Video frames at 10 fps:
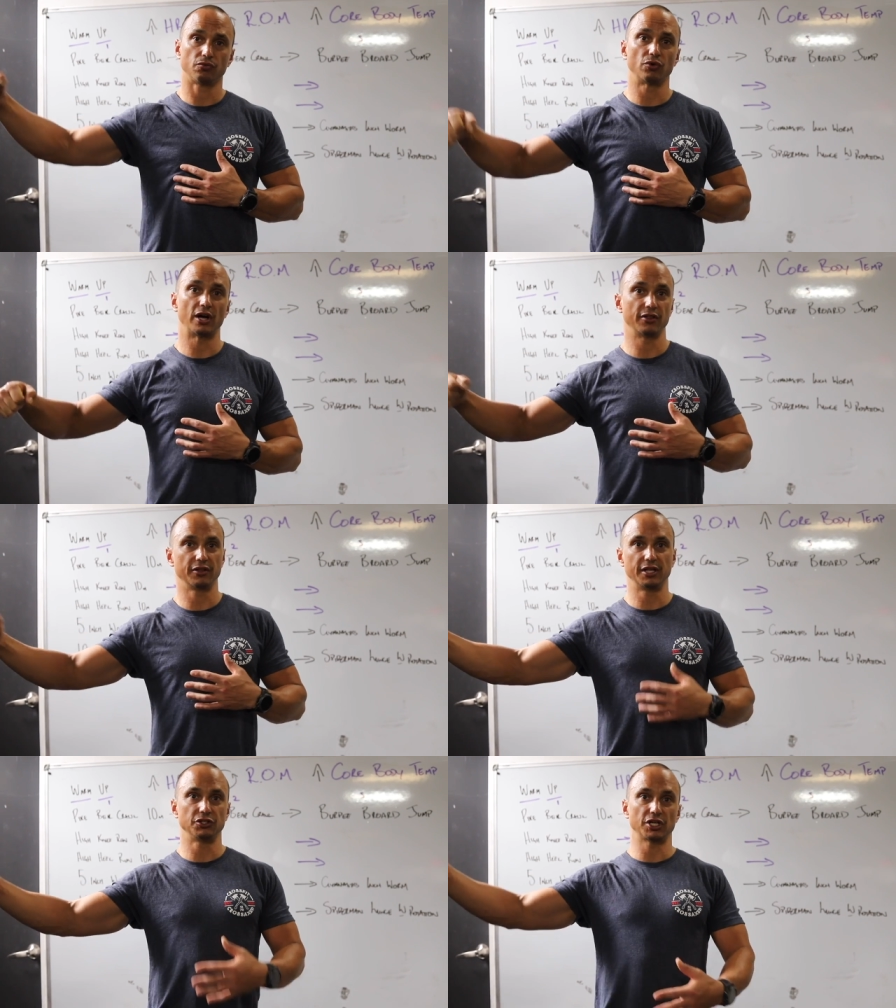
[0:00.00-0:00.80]
rather
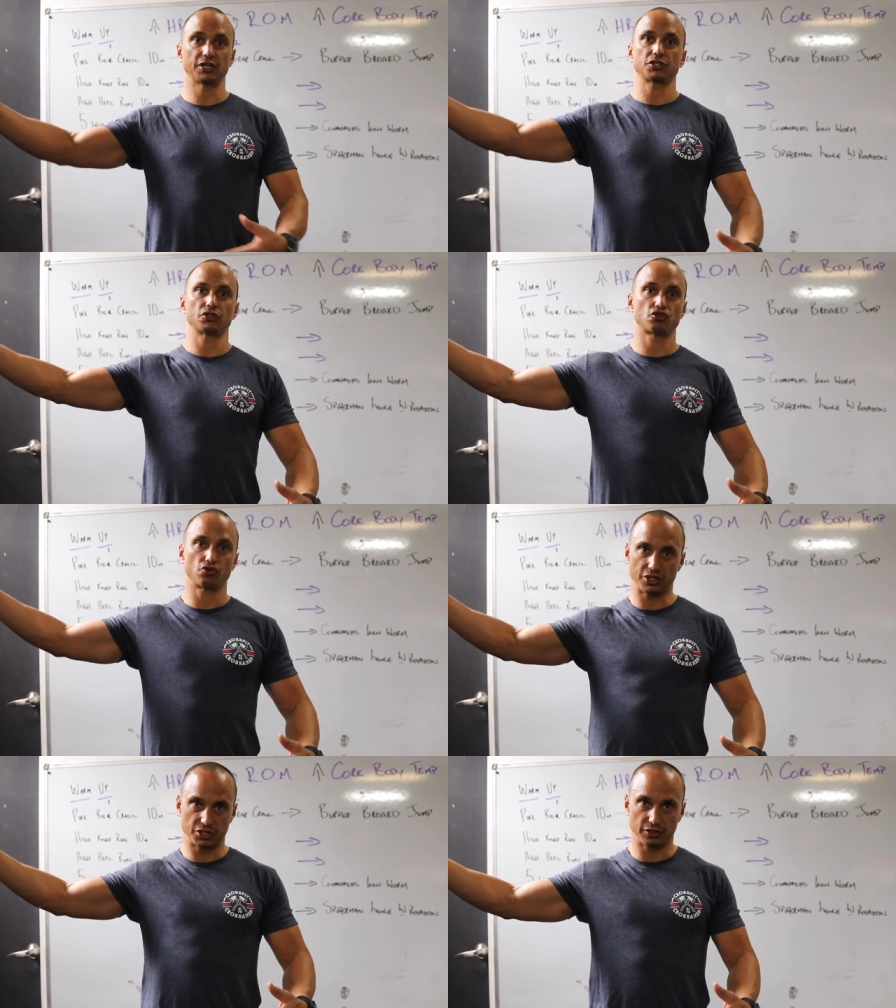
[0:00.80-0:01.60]
than just
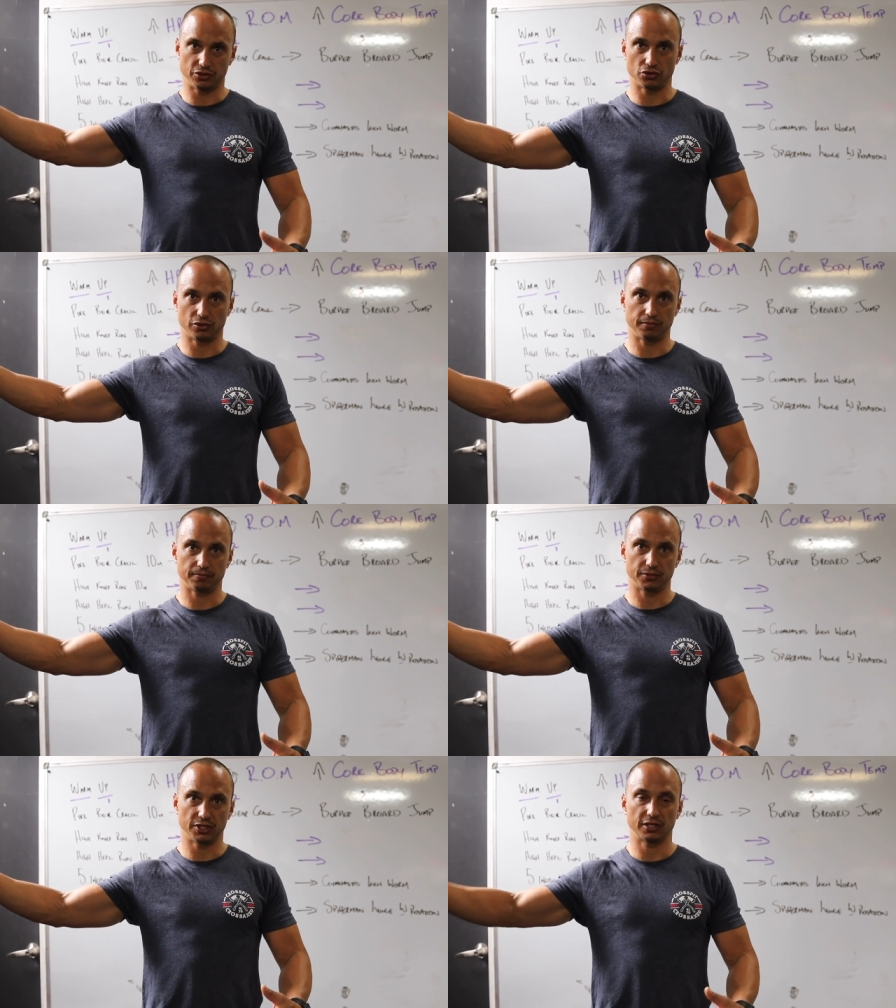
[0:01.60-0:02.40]
stretching the joint.
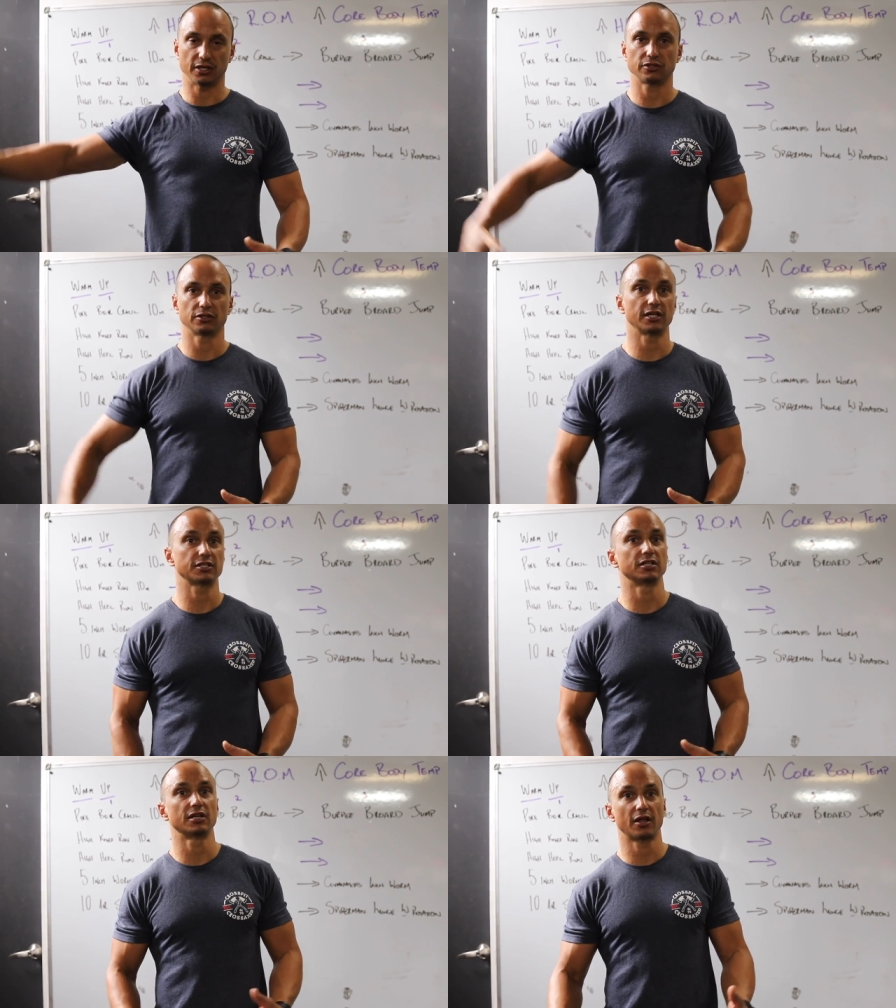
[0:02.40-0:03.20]
Okay, so
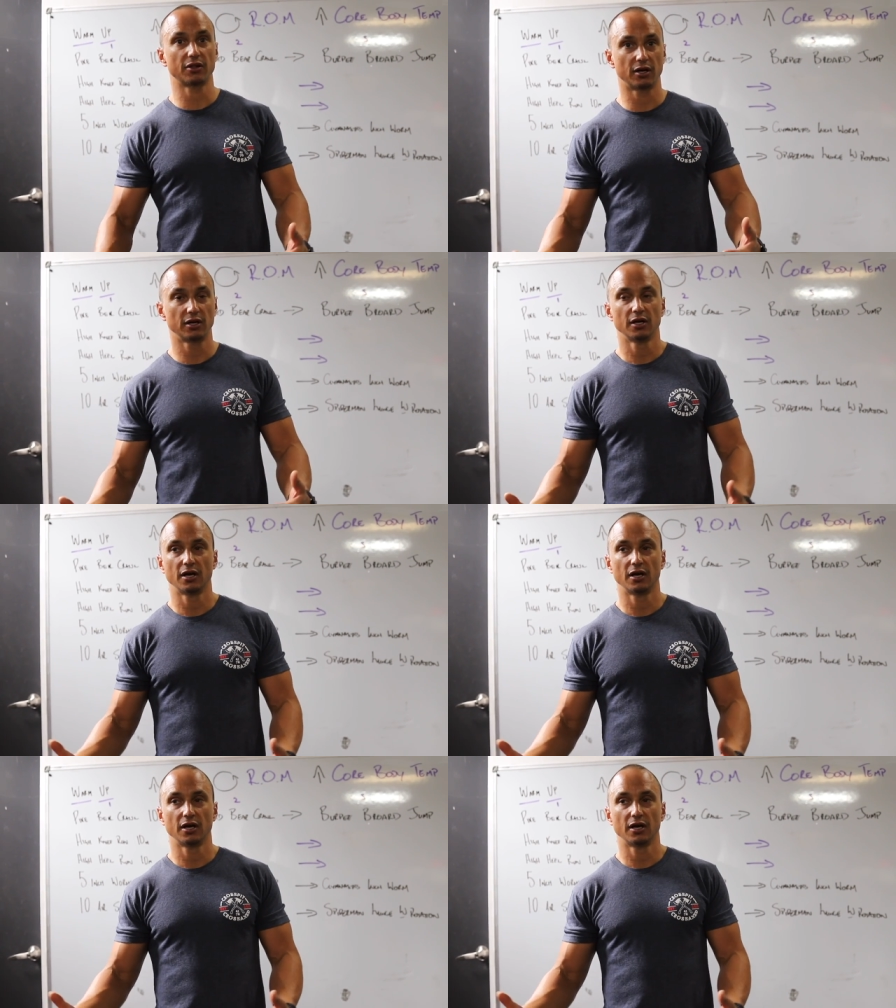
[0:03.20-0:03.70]
that's another